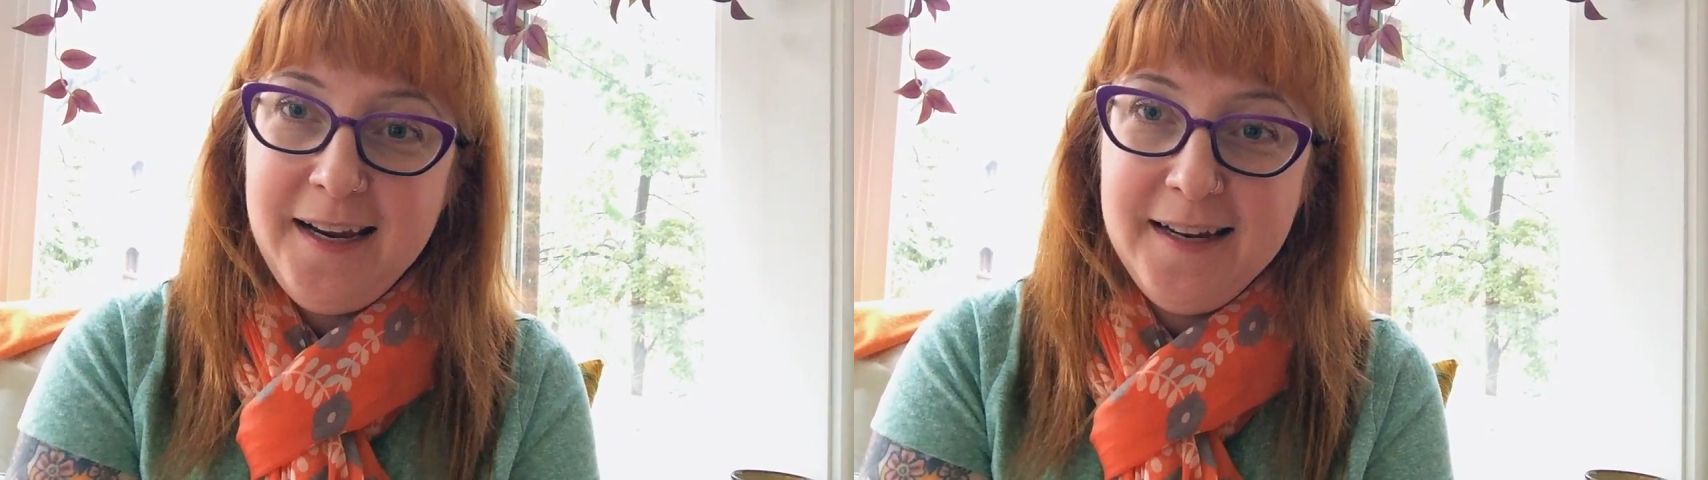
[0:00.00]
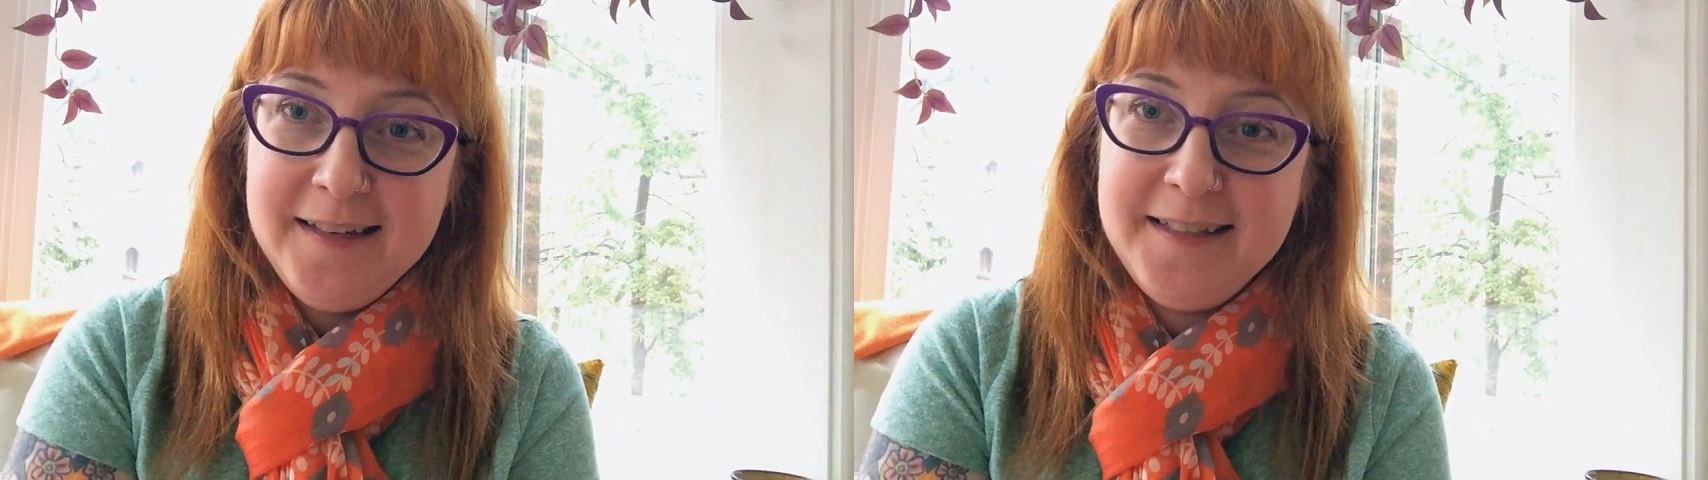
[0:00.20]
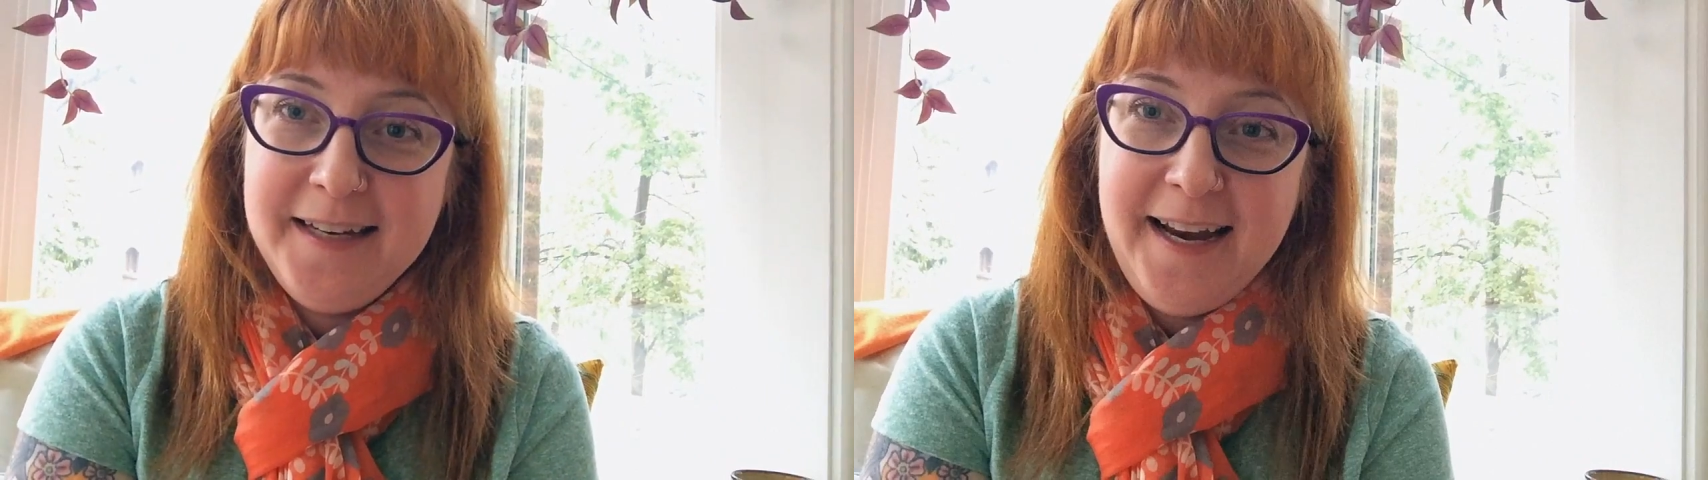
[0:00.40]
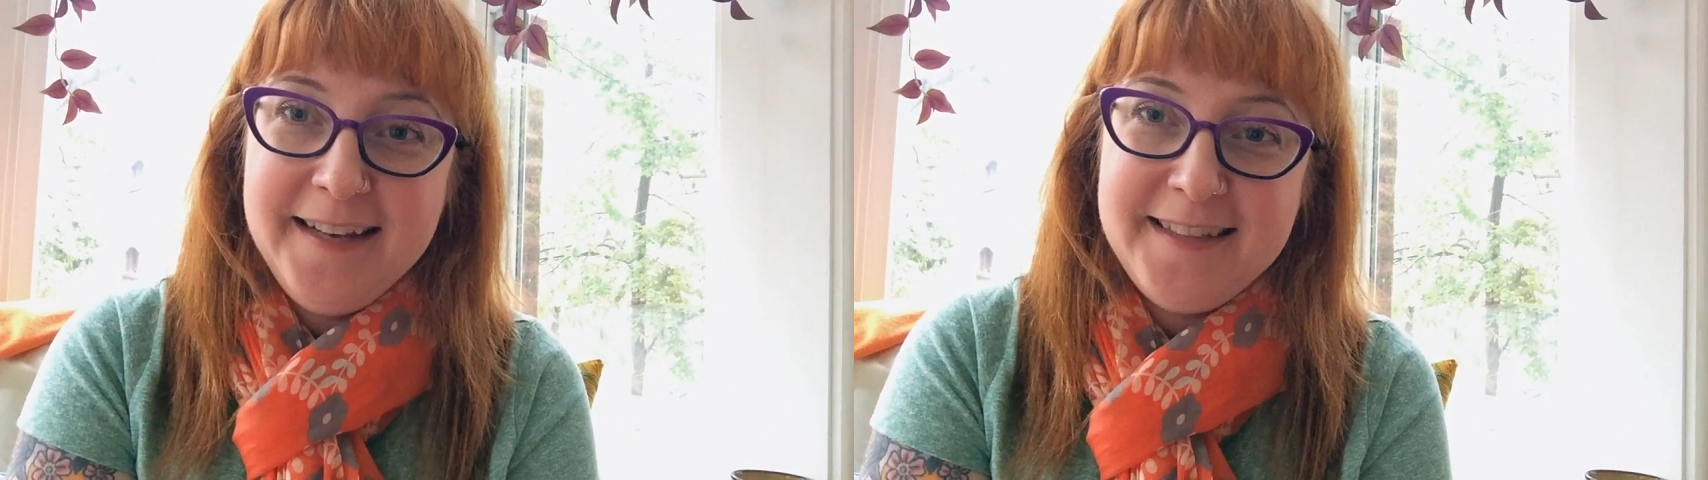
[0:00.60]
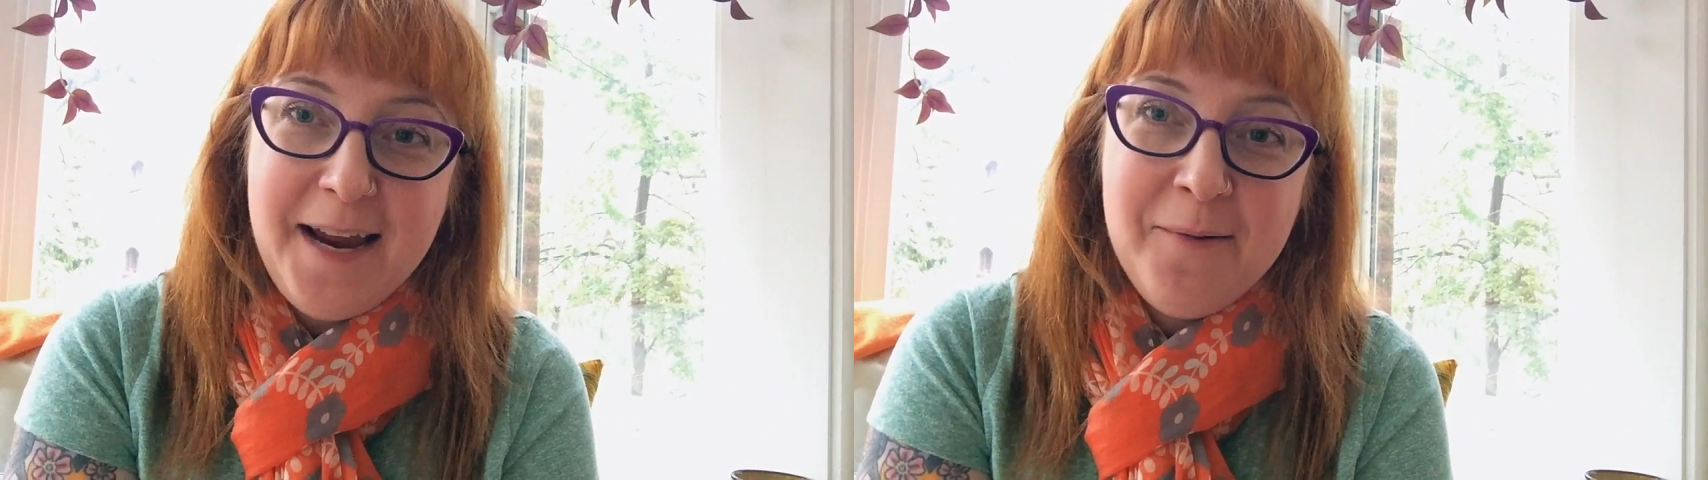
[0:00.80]
in
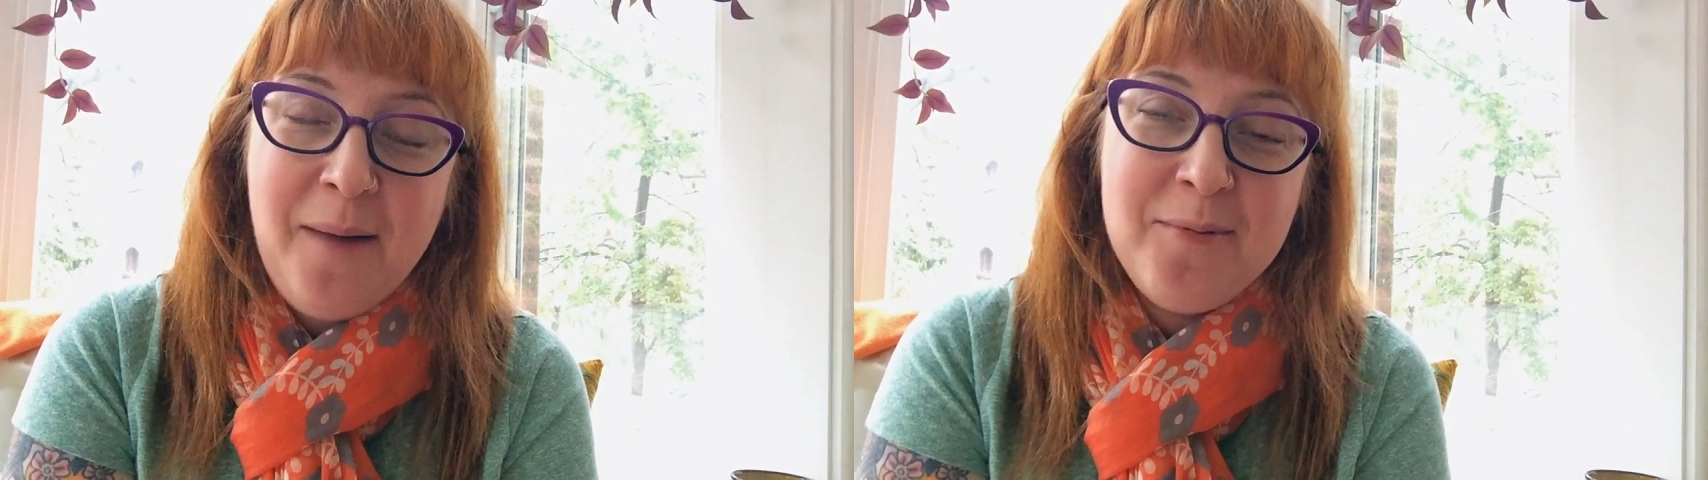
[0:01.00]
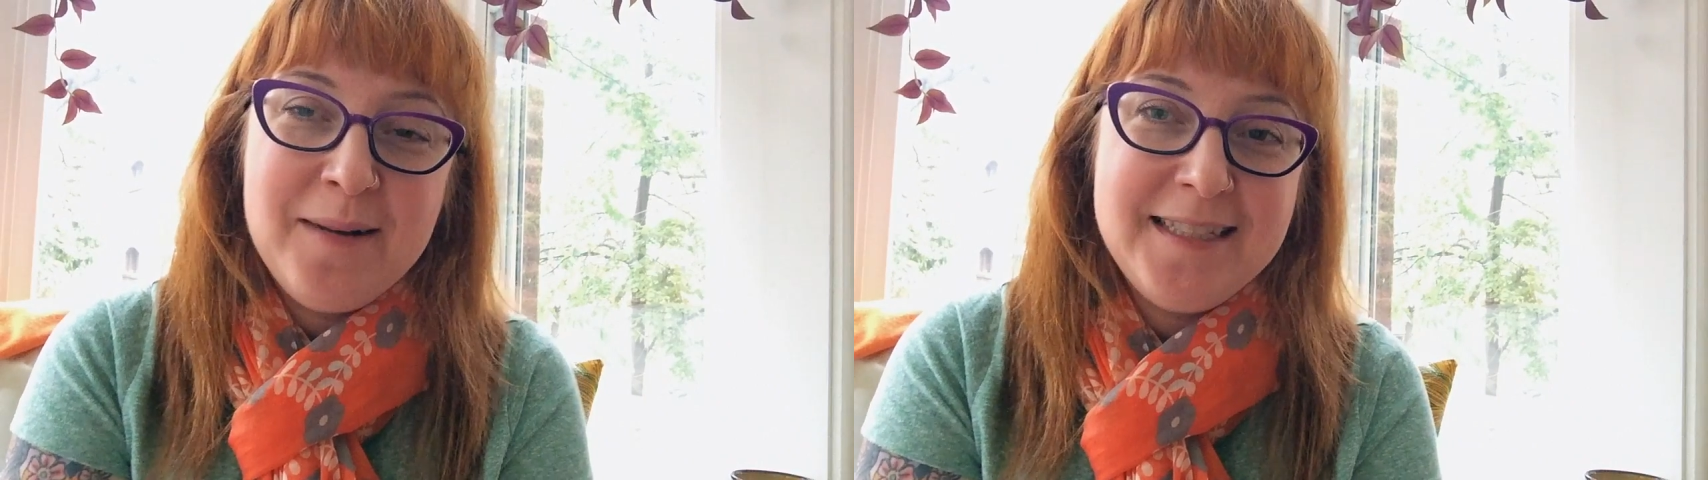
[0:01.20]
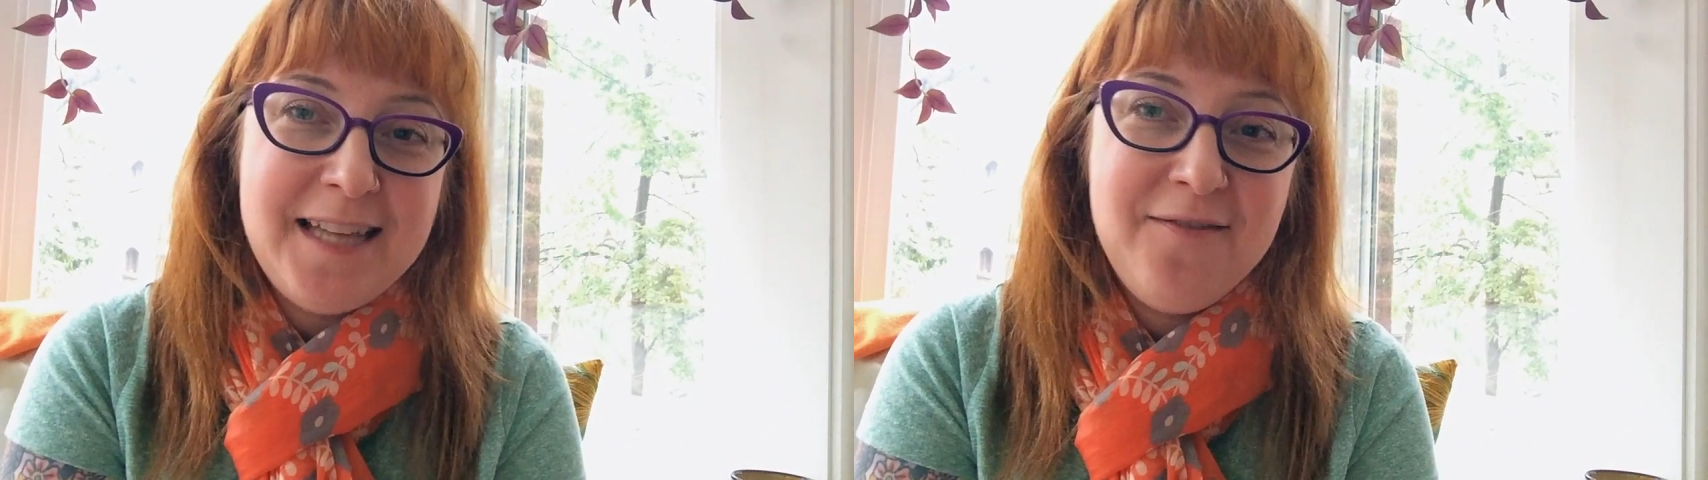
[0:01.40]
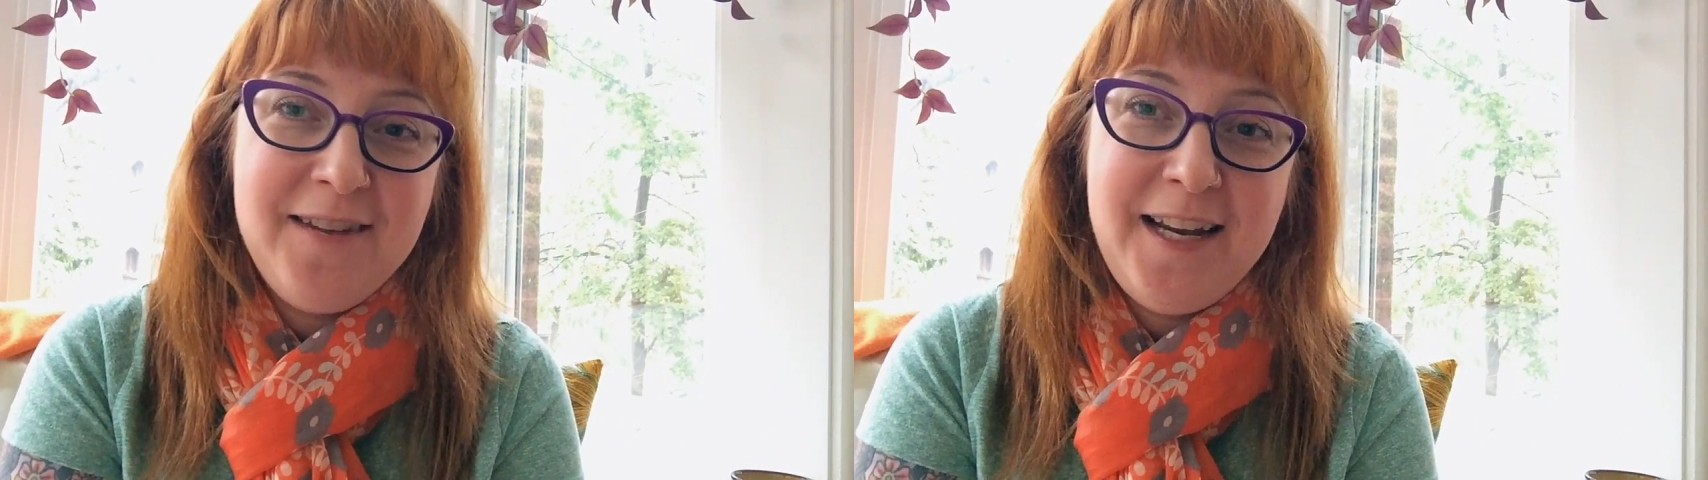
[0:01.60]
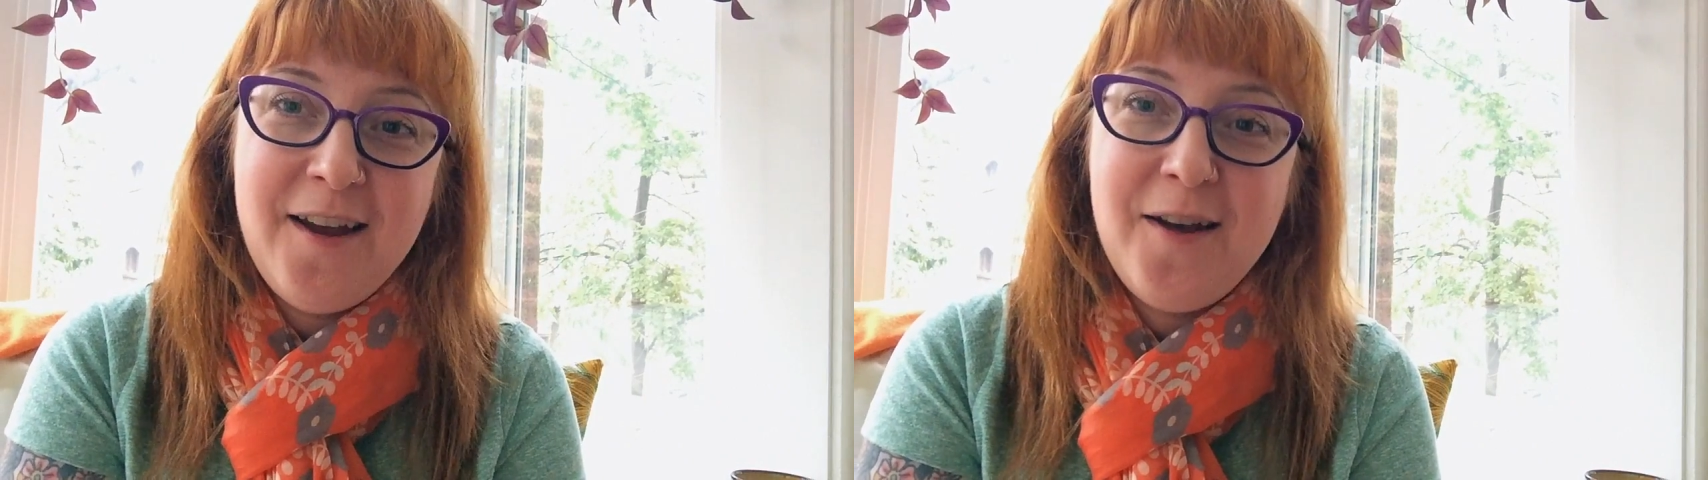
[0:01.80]
today's AWAP Wednesday
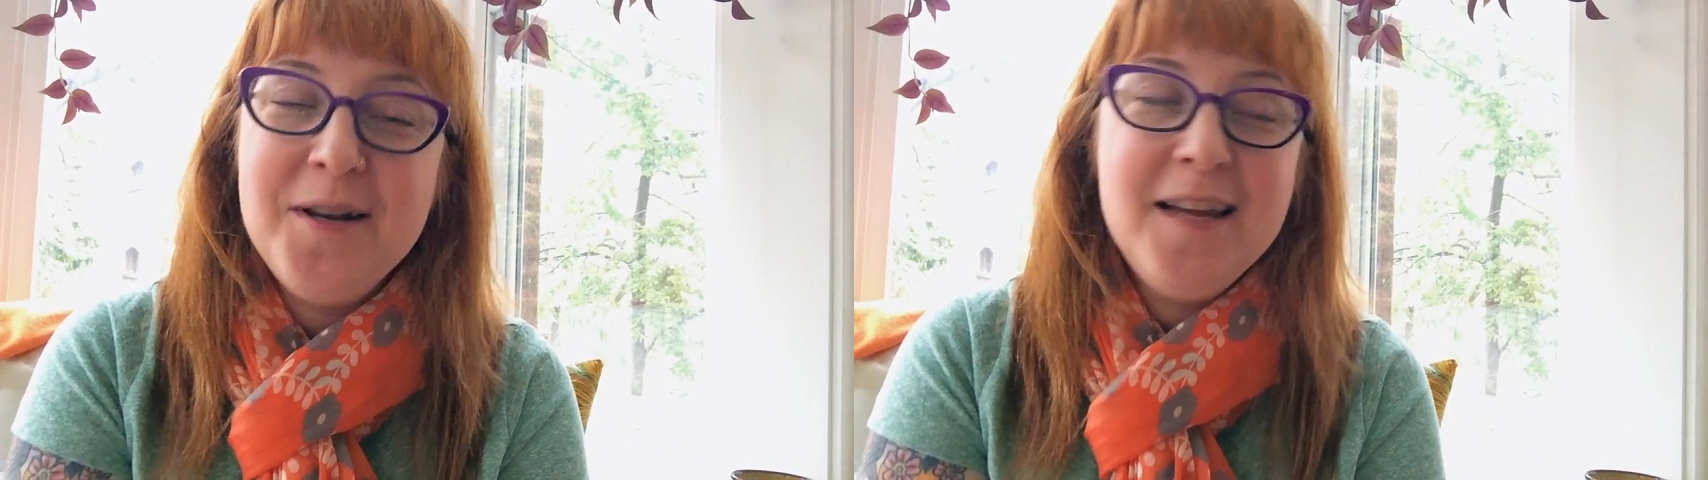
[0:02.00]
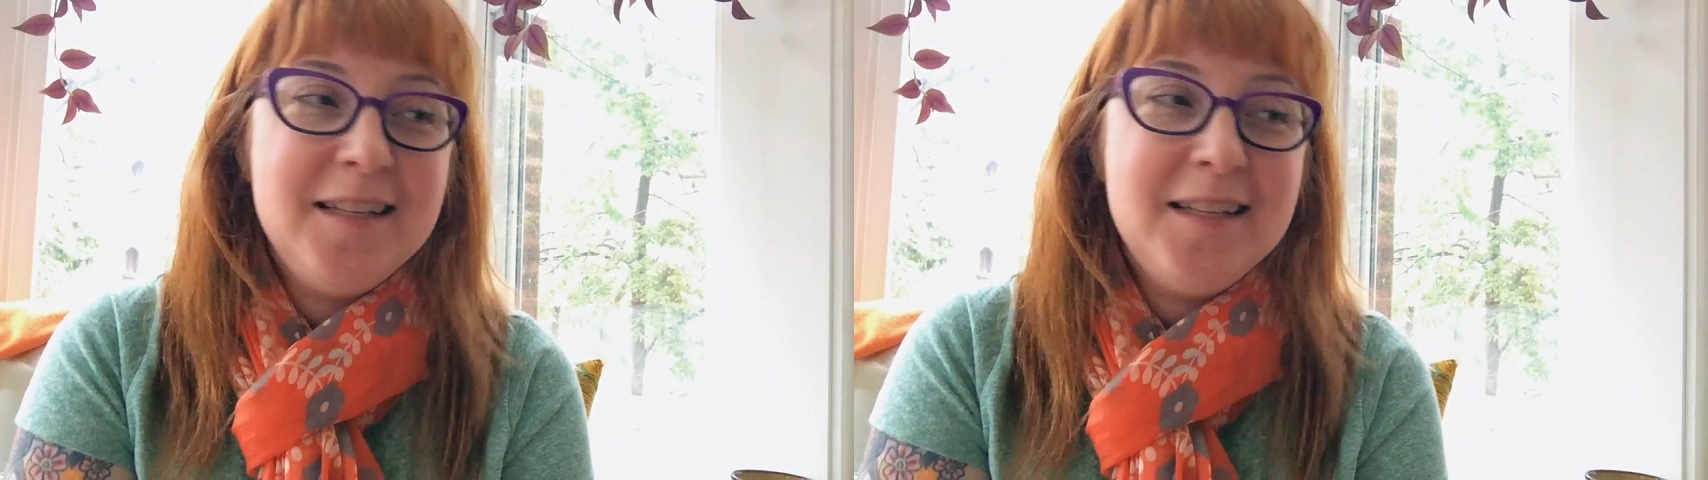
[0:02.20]
video.